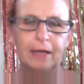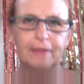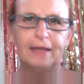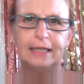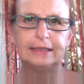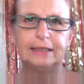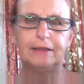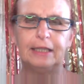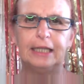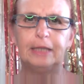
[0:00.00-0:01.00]
That's in
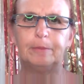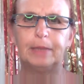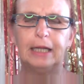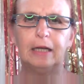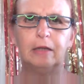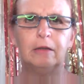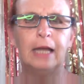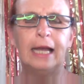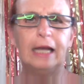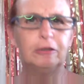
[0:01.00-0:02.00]
the link below.
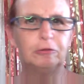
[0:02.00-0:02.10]
And